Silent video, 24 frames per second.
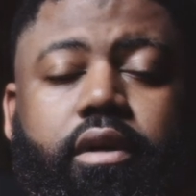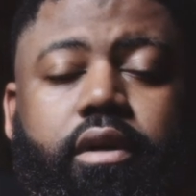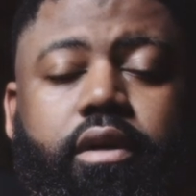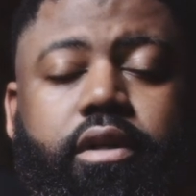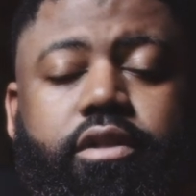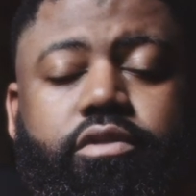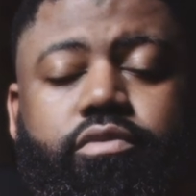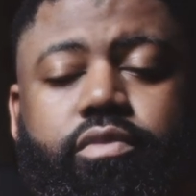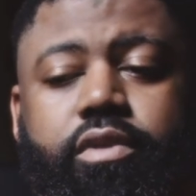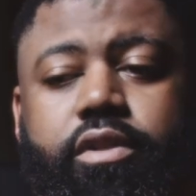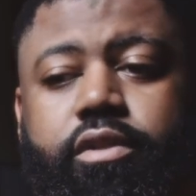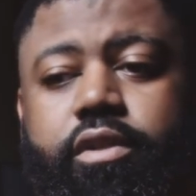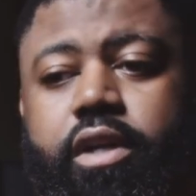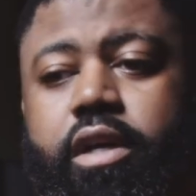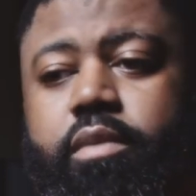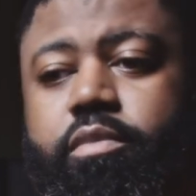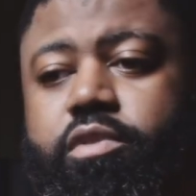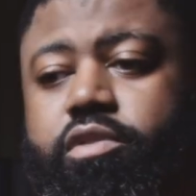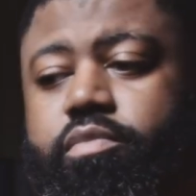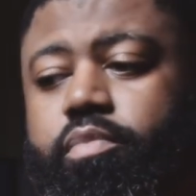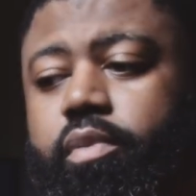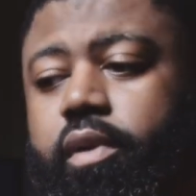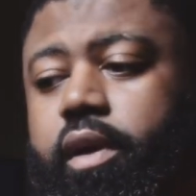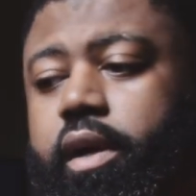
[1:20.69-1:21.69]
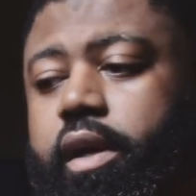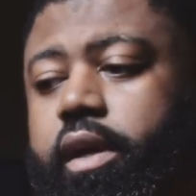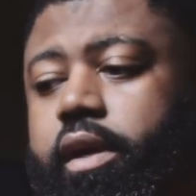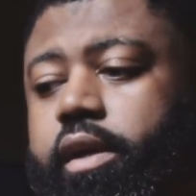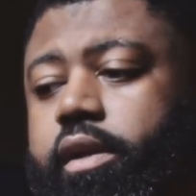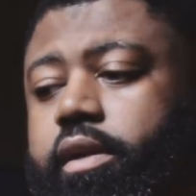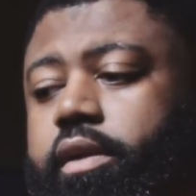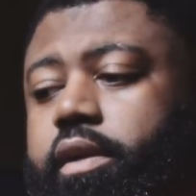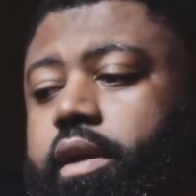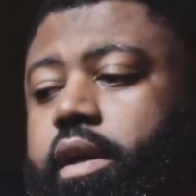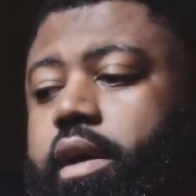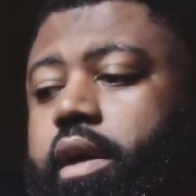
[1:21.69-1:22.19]
His real name is
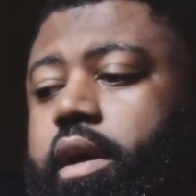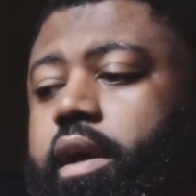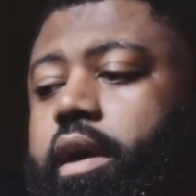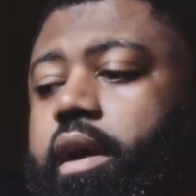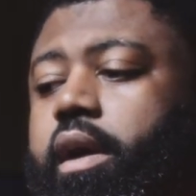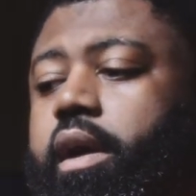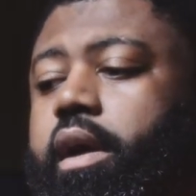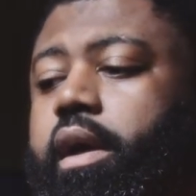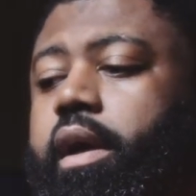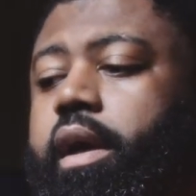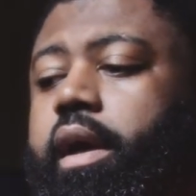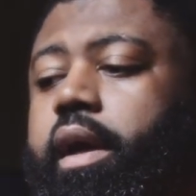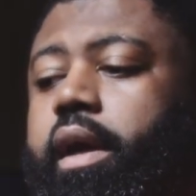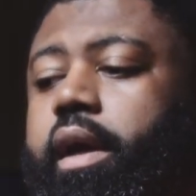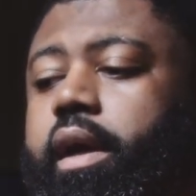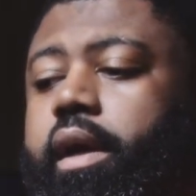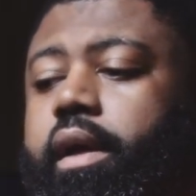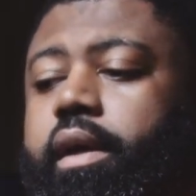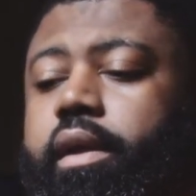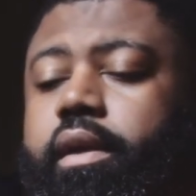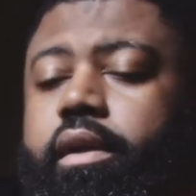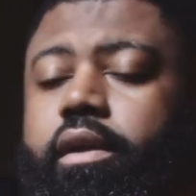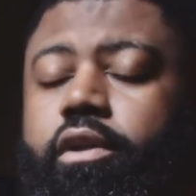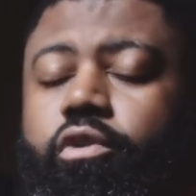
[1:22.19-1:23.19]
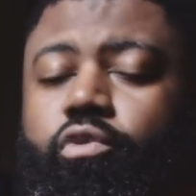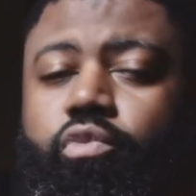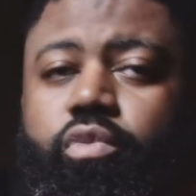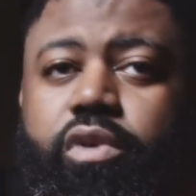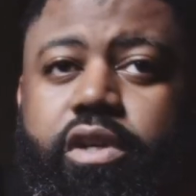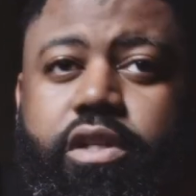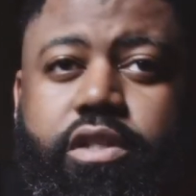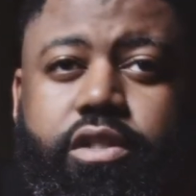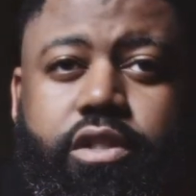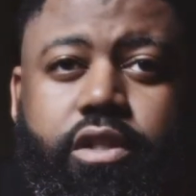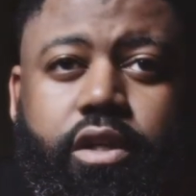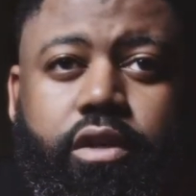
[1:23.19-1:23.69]
Brian, and
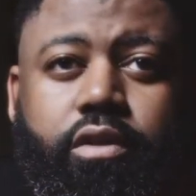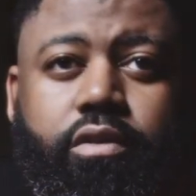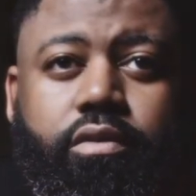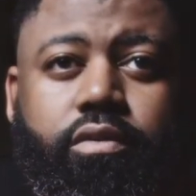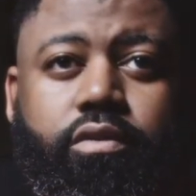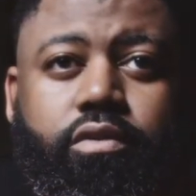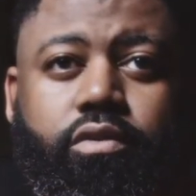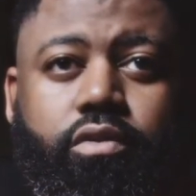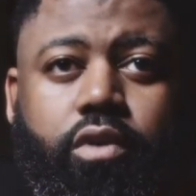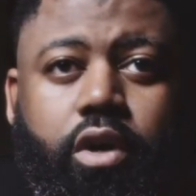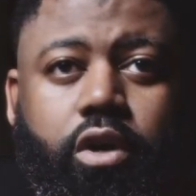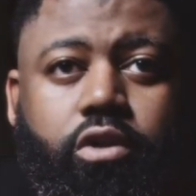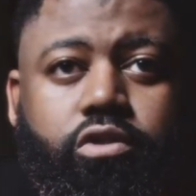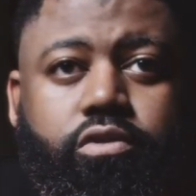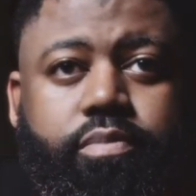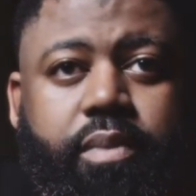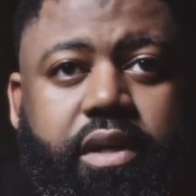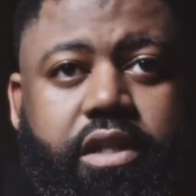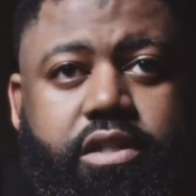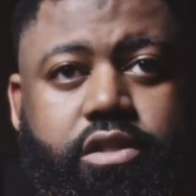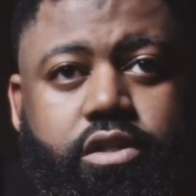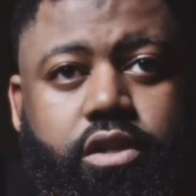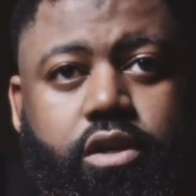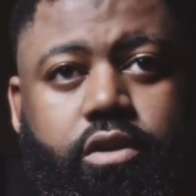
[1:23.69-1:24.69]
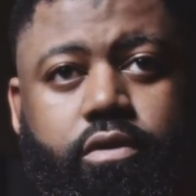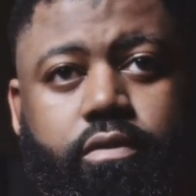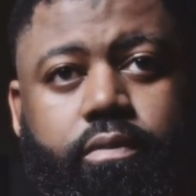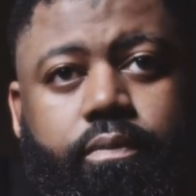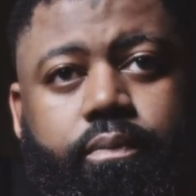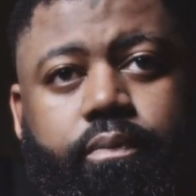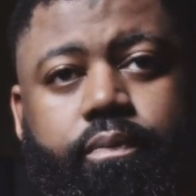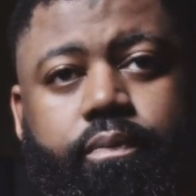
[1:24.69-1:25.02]
Lorenzo, who goes by Zoe.